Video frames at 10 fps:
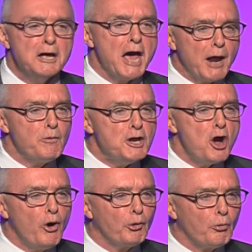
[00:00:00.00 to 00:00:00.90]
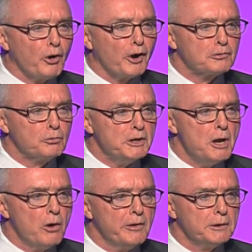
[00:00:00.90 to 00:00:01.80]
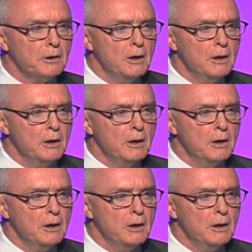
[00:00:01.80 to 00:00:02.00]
And we know it works. We know that